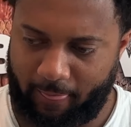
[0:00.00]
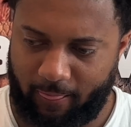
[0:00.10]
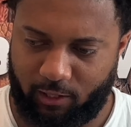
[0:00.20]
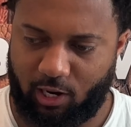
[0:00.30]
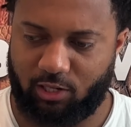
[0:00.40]

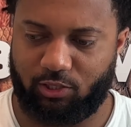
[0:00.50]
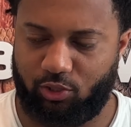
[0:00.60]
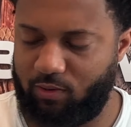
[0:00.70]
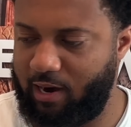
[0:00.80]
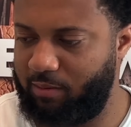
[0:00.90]
The curses of
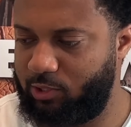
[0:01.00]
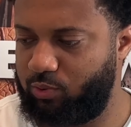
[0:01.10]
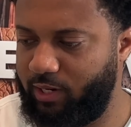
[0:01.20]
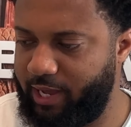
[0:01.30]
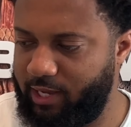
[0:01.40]
Deuteronomy
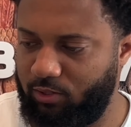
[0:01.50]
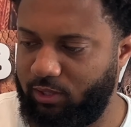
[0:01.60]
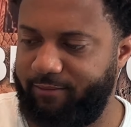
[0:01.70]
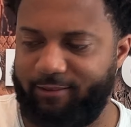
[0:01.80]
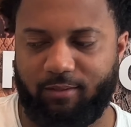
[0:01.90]
28, you
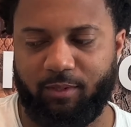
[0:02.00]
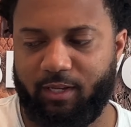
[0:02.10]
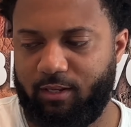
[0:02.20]
live in them.